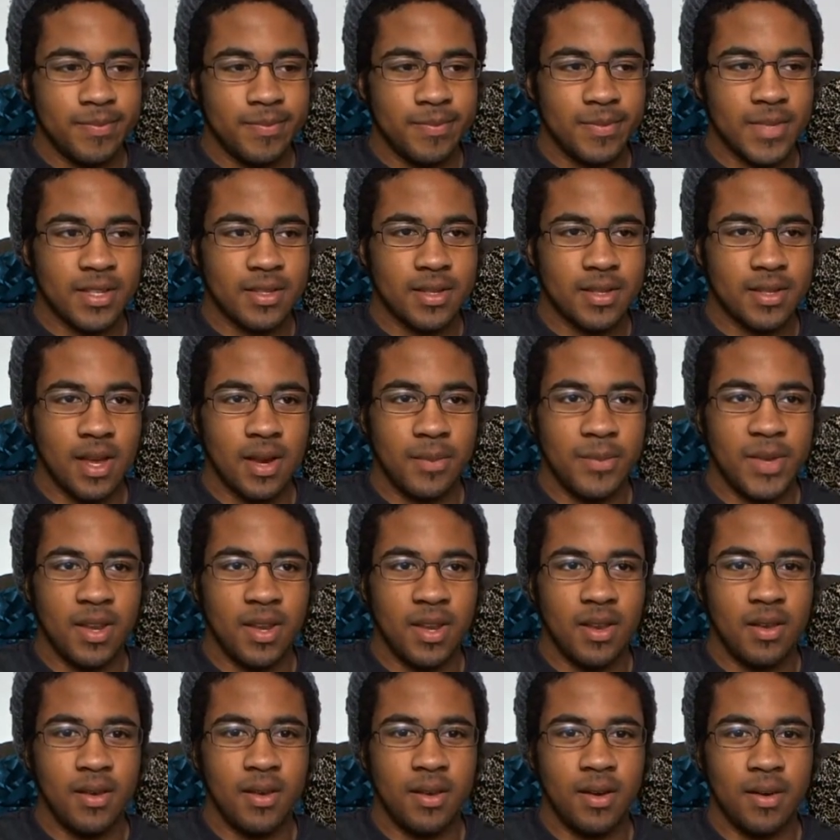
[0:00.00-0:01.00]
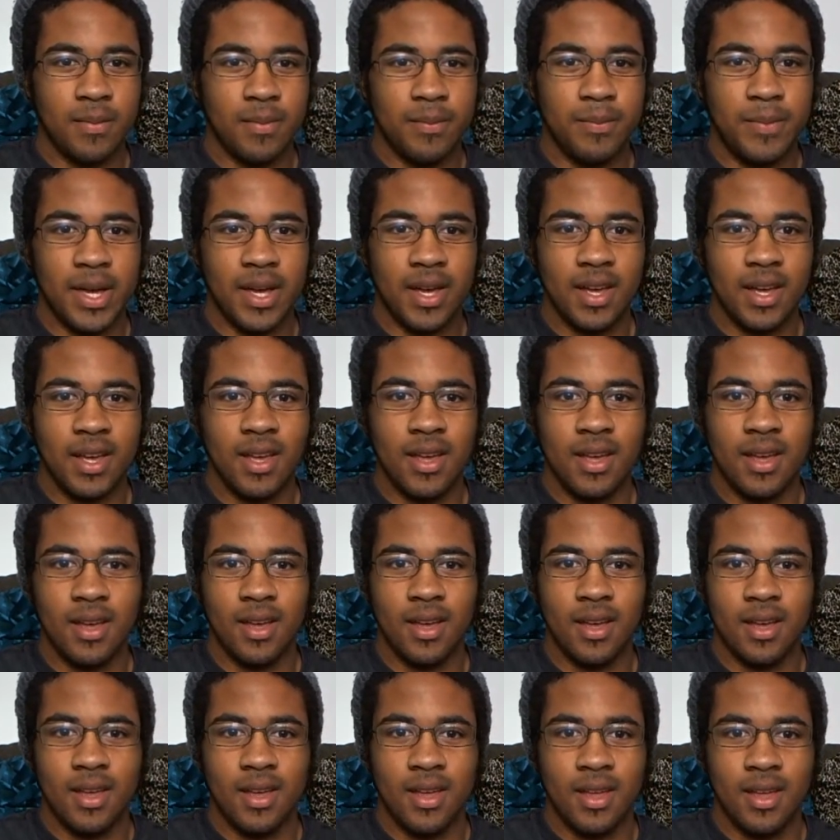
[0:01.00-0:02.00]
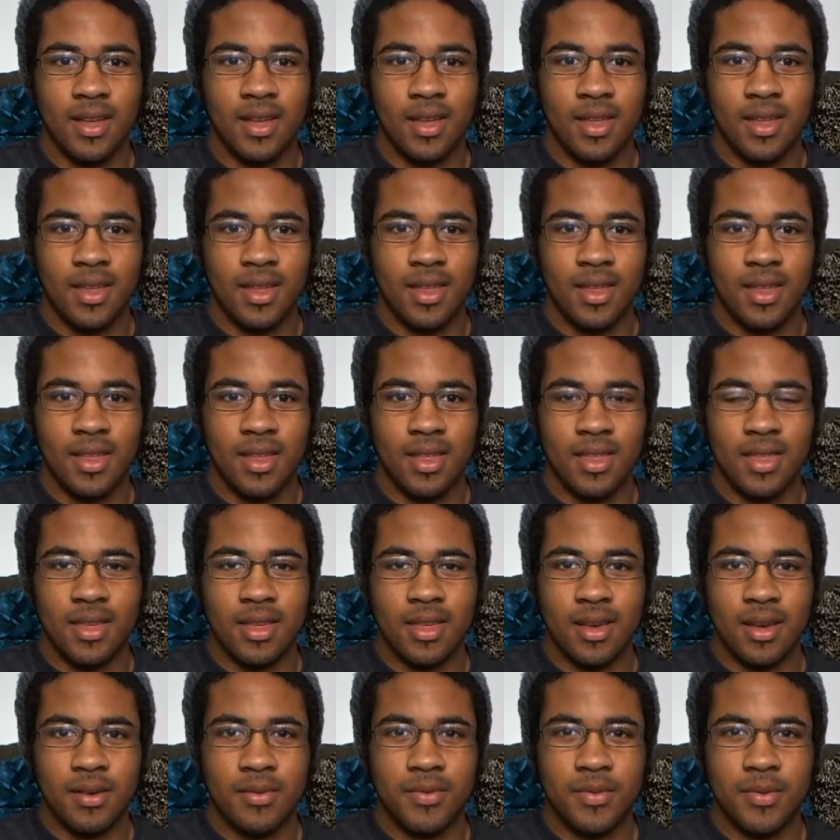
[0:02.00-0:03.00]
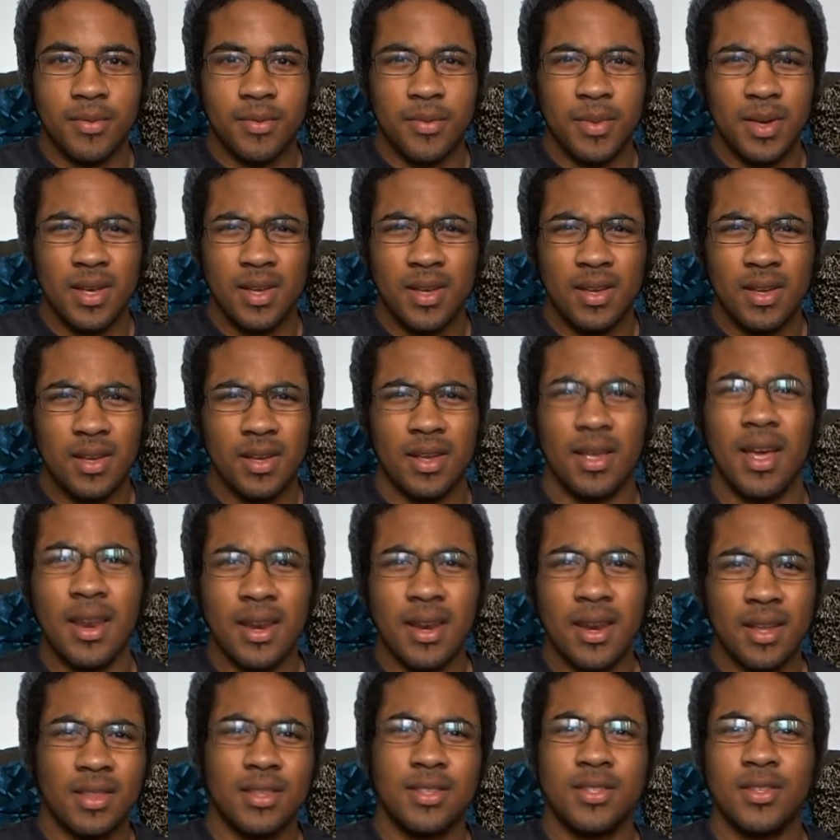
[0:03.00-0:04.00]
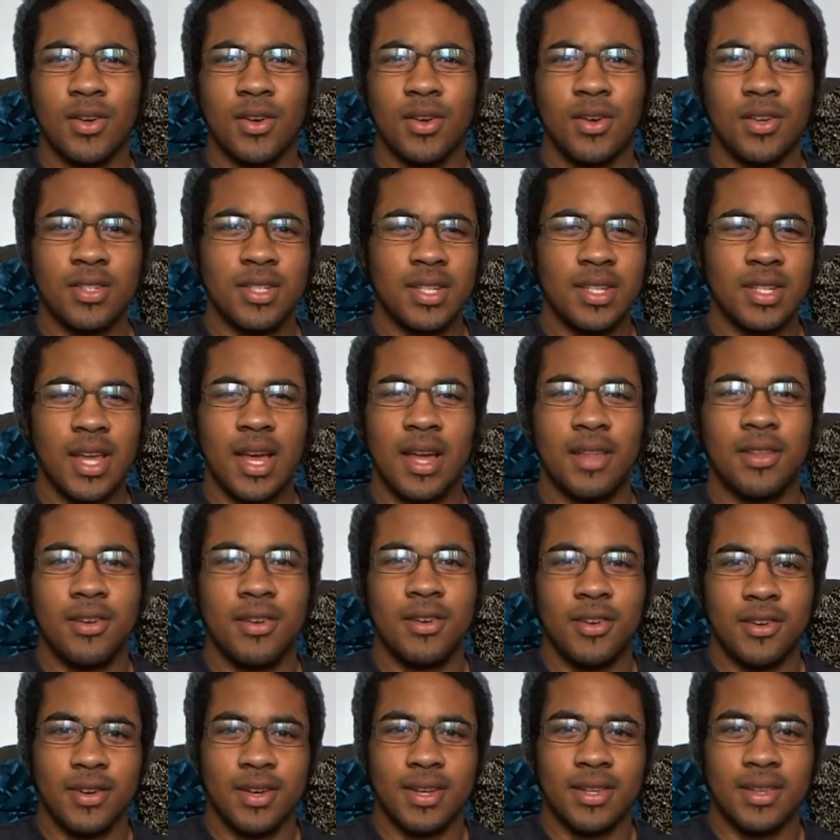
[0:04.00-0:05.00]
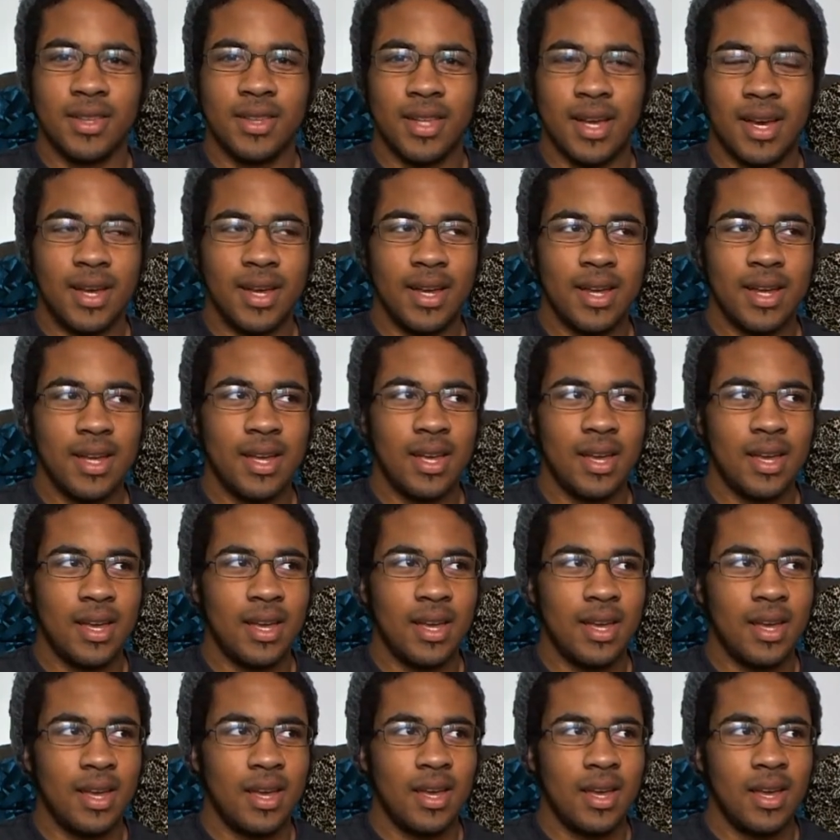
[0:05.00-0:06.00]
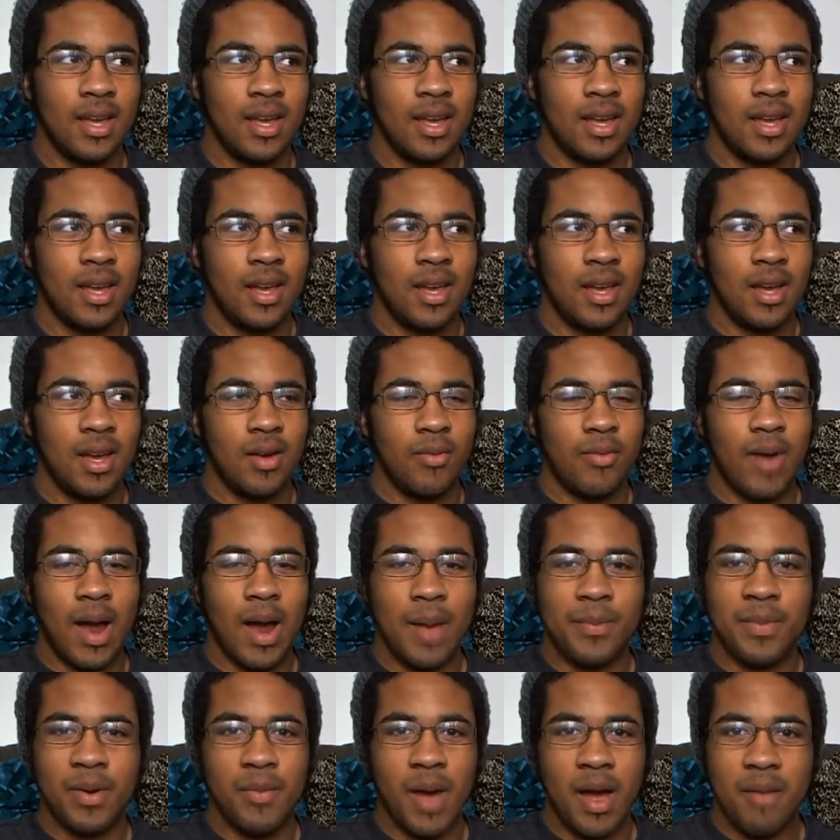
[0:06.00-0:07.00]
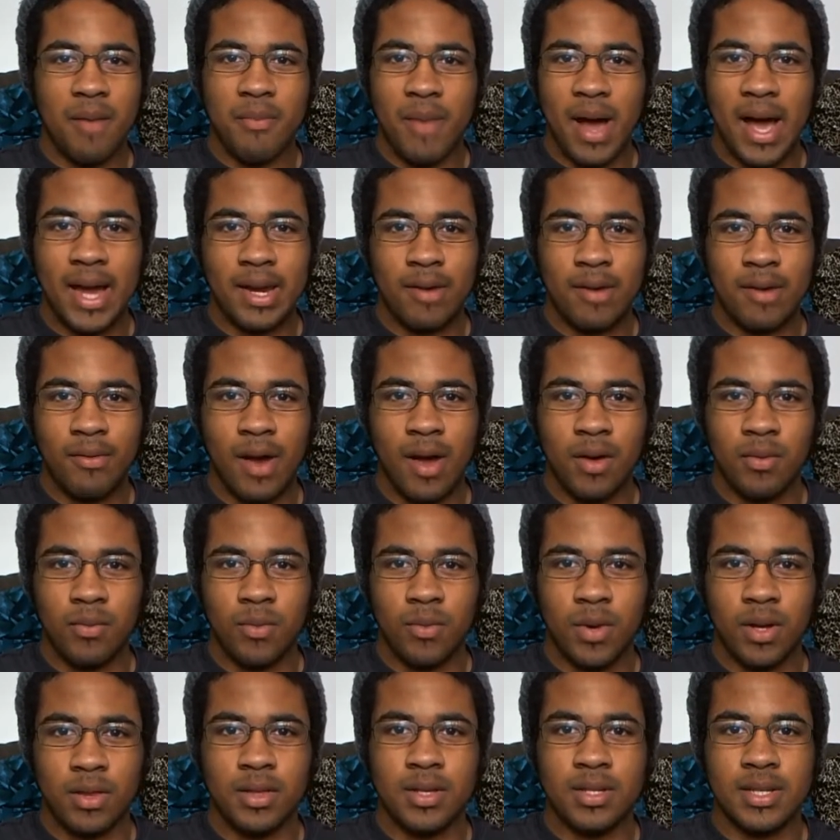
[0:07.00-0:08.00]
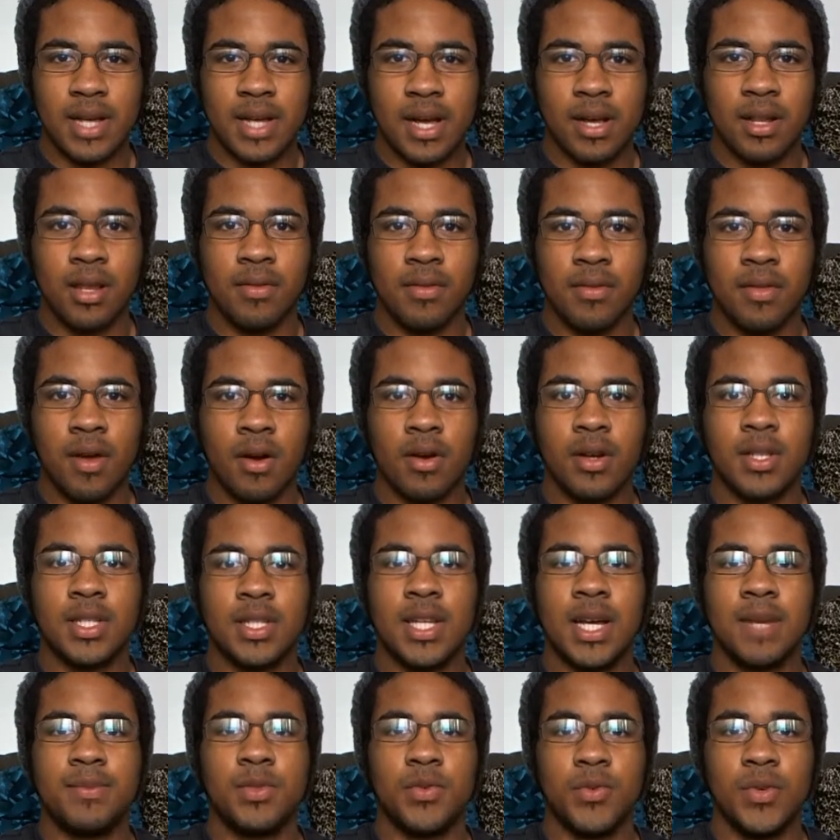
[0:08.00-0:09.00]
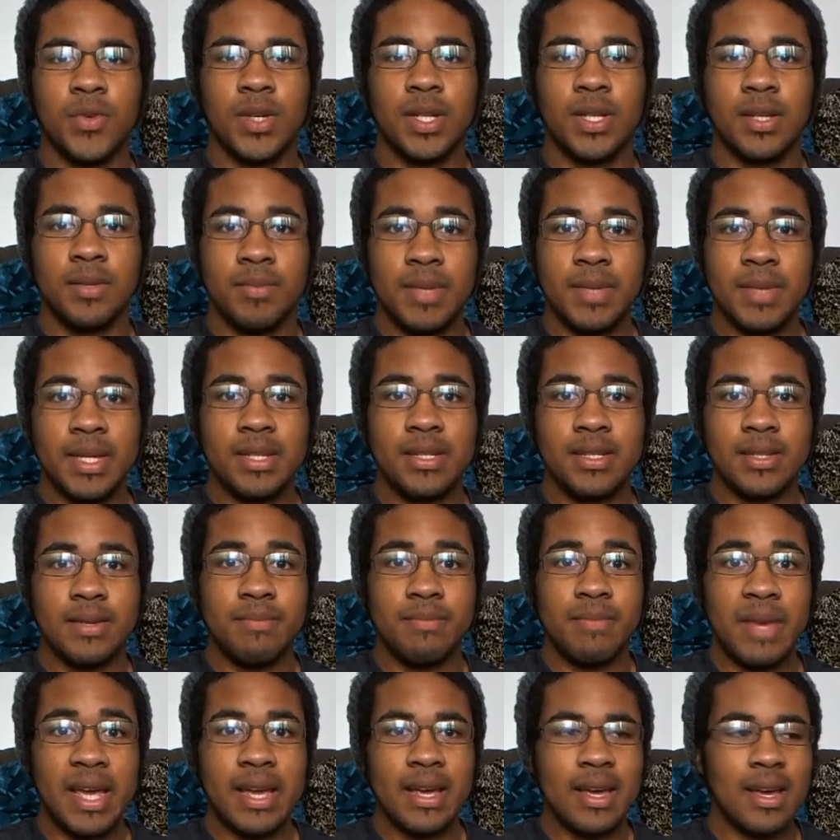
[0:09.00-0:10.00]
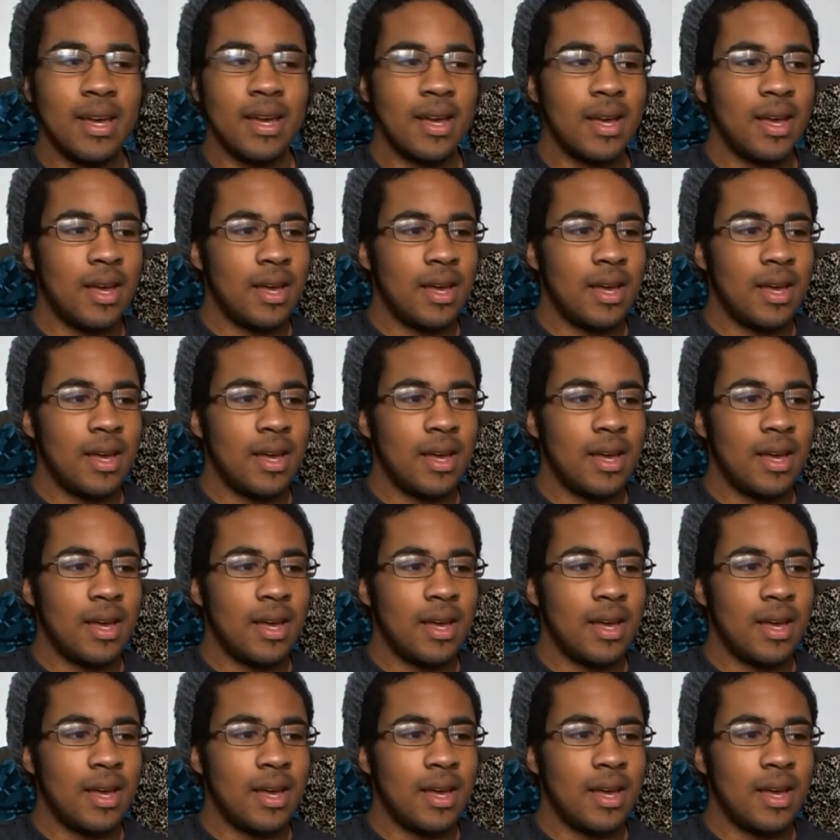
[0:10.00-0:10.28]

It's kind of been a big thing for me getting this all together and like wrapping my mind around what the cycle of the archetypes really mean to me.